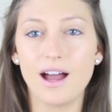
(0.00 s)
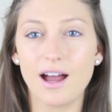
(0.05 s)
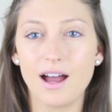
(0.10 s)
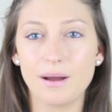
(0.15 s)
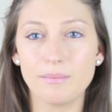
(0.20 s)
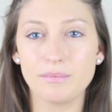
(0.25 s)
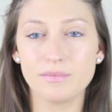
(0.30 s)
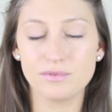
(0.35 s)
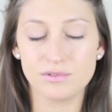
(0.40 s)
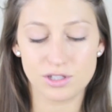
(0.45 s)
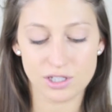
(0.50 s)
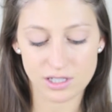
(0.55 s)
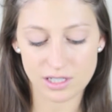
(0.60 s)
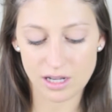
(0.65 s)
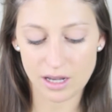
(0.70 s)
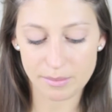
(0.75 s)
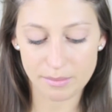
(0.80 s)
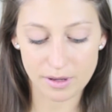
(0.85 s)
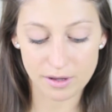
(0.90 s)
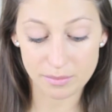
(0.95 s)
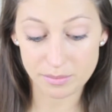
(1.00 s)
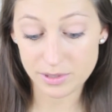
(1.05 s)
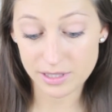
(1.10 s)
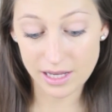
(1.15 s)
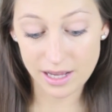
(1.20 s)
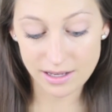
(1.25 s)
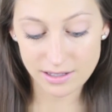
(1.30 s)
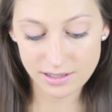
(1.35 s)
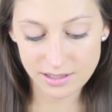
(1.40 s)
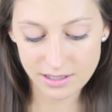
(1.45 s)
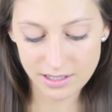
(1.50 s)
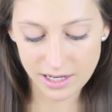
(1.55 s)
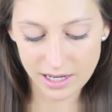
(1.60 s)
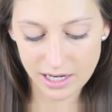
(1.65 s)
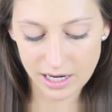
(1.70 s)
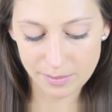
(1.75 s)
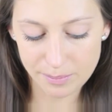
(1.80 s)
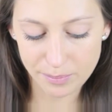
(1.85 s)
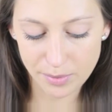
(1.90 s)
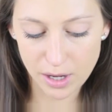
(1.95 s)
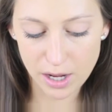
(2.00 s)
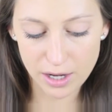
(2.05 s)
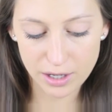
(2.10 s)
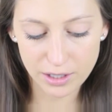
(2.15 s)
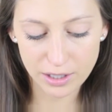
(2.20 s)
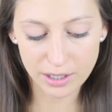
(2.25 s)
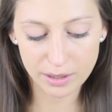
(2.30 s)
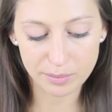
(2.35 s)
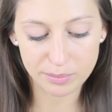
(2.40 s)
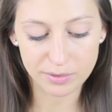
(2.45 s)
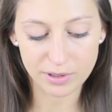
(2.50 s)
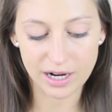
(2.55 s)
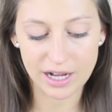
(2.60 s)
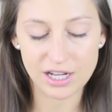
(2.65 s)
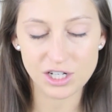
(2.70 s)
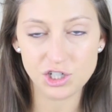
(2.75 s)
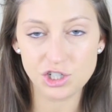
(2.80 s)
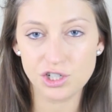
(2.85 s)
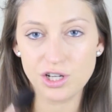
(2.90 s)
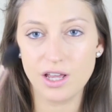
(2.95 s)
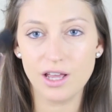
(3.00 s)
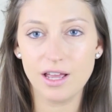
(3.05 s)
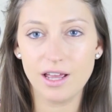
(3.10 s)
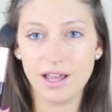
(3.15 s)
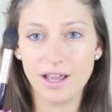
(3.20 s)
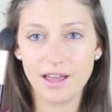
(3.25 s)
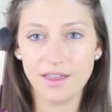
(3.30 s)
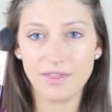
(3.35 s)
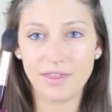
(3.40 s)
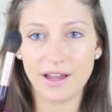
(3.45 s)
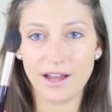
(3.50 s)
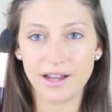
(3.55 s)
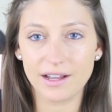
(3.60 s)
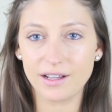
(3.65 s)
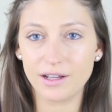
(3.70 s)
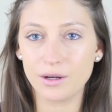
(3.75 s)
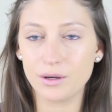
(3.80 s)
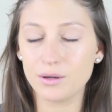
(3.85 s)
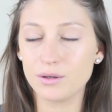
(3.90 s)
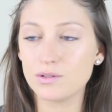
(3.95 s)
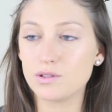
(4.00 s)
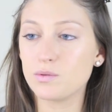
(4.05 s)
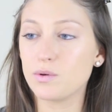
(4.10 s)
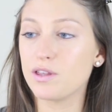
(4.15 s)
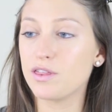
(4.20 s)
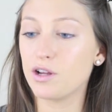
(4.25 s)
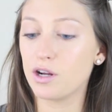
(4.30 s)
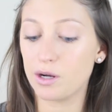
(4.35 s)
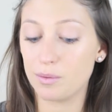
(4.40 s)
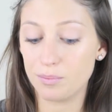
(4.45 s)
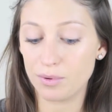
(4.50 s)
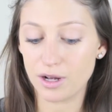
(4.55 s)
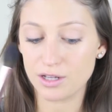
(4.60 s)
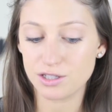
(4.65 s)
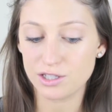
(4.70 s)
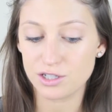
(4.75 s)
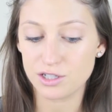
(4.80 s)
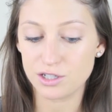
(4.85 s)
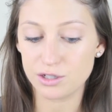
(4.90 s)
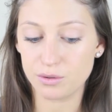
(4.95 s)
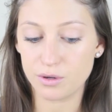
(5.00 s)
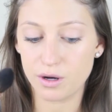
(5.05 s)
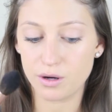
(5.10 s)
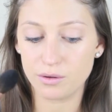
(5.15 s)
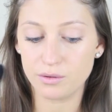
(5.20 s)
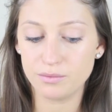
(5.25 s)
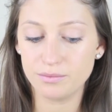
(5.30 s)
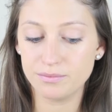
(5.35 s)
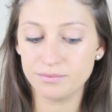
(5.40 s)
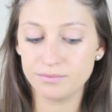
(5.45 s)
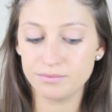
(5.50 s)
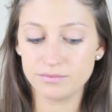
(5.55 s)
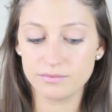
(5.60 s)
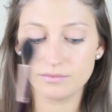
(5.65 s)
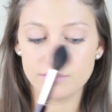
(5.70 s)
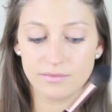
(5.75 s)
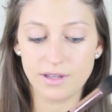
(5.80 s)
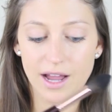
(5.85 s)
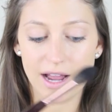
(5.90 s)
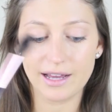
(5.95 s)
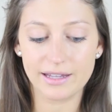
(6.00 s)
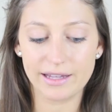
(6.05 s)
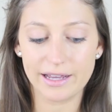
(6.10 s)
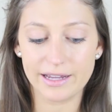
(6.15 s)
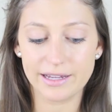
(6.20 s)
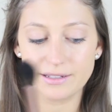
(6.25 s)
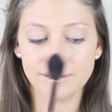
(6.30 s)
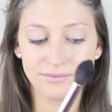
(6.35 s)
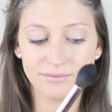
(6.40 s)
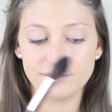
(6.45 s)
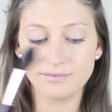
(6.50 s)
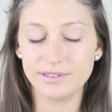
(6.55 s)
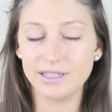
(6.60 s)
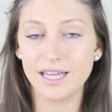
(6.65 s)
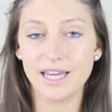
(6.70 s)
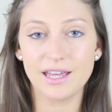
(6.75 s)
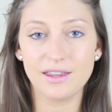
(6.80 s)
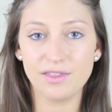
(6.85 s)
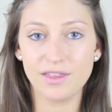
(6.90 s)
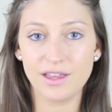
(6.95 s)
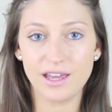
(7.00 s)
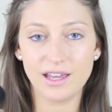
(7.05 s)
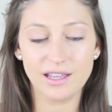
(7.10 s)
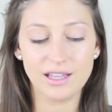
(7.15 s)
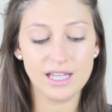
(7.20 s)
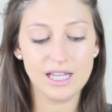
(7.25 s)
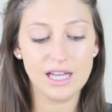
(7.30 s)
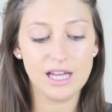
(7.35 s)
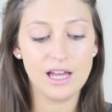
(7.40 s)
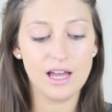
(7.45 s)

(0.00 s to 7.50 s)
I'm obsessed. And I bought her brush that goes with her Bronze and Duo highlight kit thing.